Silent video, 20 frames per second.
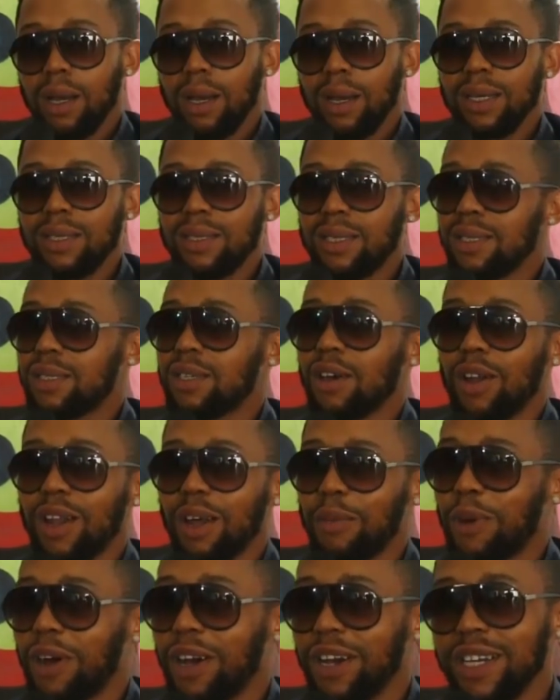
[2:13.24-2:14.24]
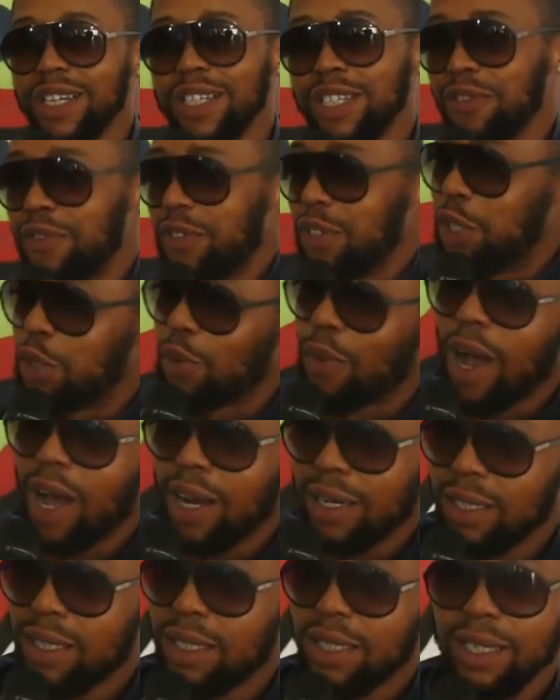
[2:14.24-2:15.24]
it's all about
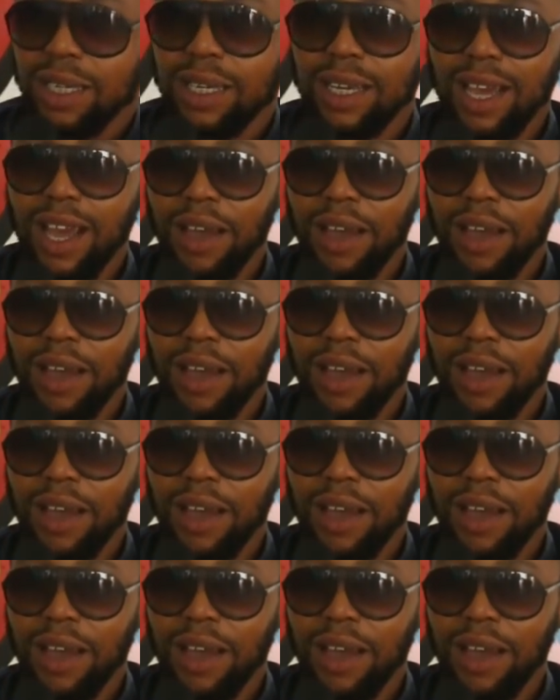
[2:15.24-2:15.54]
individuality.